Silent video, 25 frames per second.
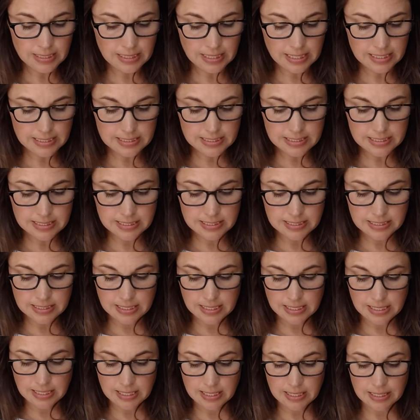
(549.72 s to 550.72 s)
Let's
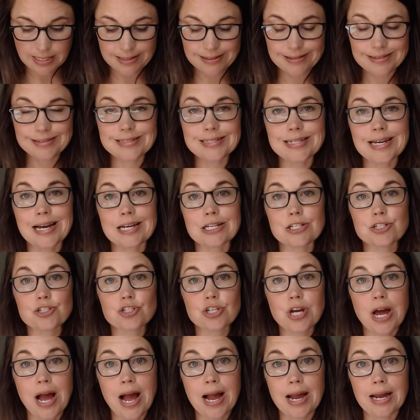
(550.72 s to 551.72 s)
see,
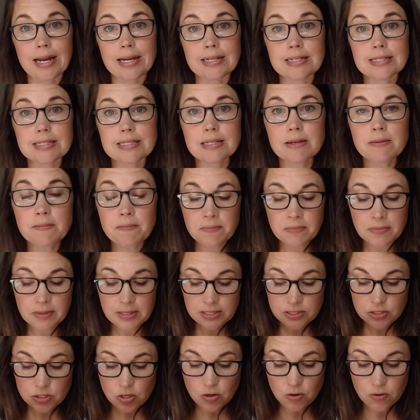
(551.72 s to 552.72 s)
Digize.
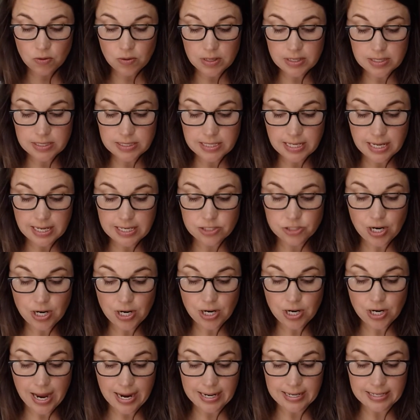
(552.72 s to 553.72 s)
So
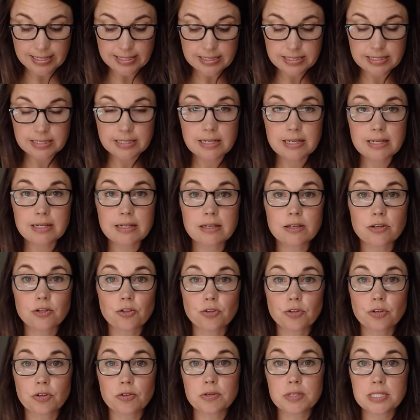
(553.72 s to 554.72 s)
Digize,
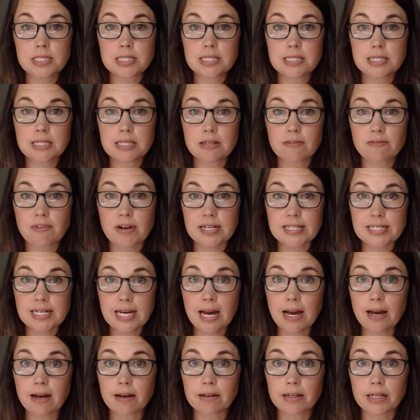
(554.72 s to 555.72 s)
you'll notice it's in the
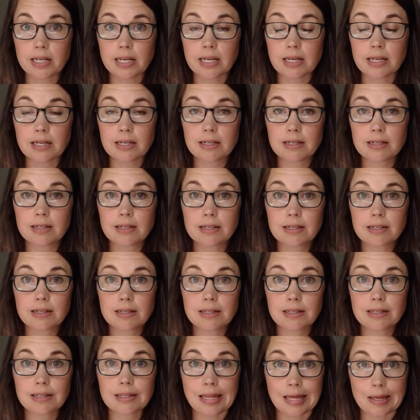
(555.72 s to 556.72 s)
Vitality
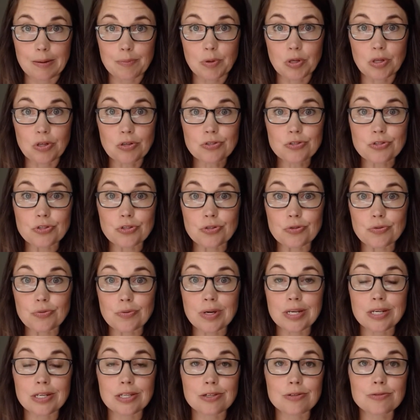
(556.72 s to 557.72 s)
label, so you
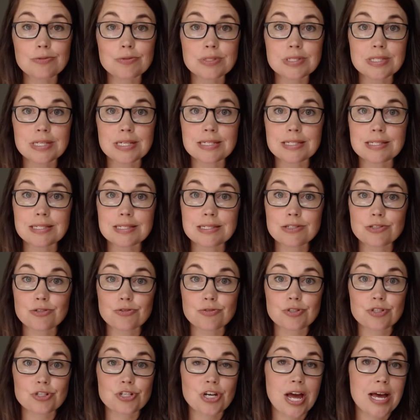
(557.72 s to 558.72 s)
can use this
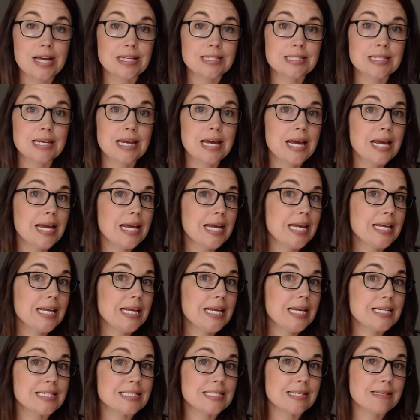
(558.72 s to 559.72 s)
to ingest.
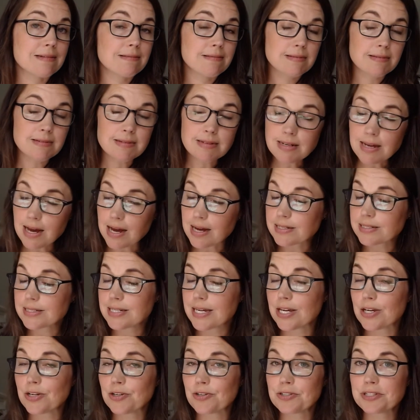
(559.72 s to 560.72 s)
It is not
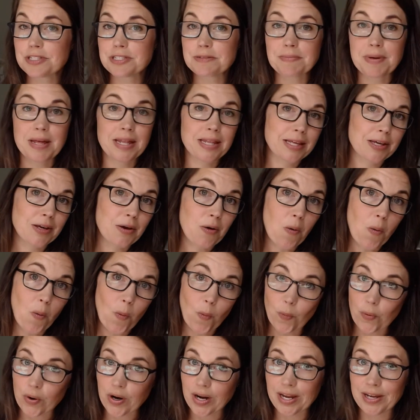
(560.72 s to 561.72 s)
a good smelling
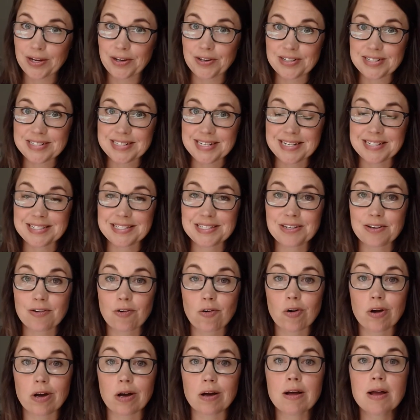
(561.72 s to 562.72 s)
or a good
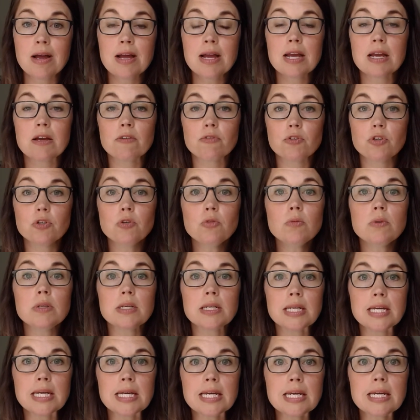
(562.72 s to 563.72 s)
tasting oil. If you
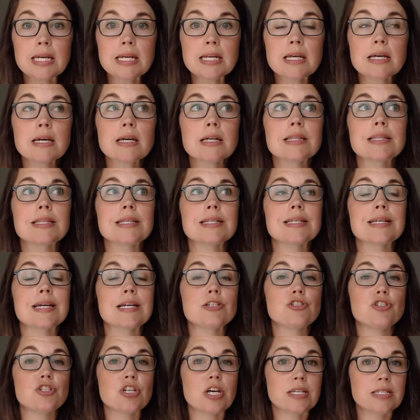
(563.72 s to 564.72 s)
need the
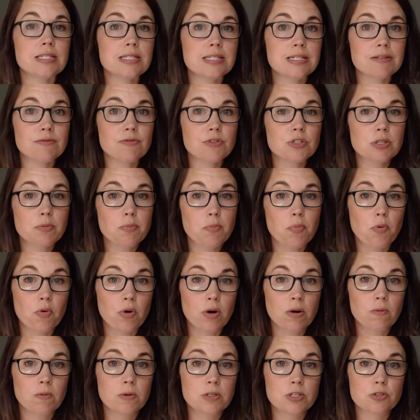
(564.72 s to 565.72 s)
digestive
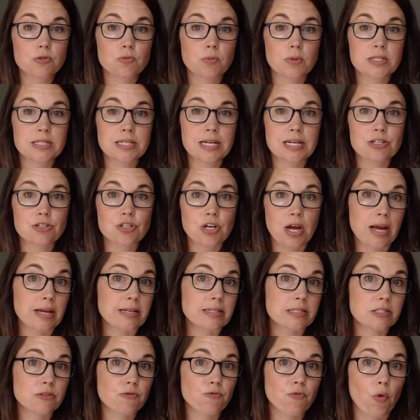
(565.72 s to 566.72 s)
support, which is what
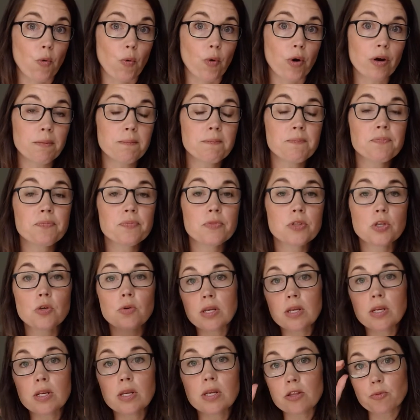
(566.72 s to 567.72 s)
Digize is for,
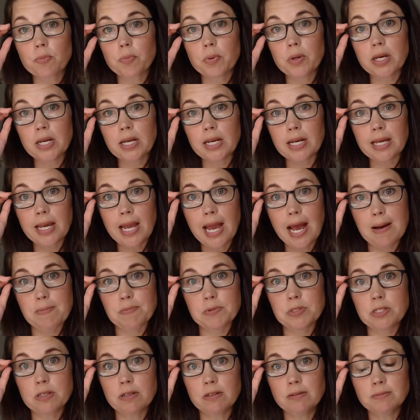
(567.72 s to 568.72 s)
you can either put it in a
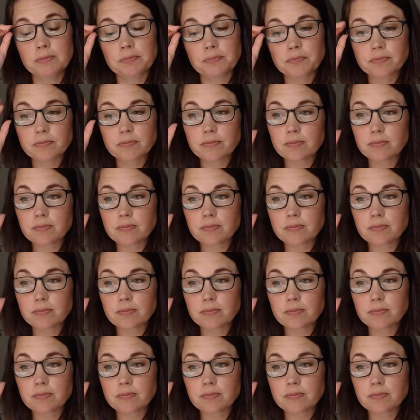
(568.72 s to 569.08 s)
capsule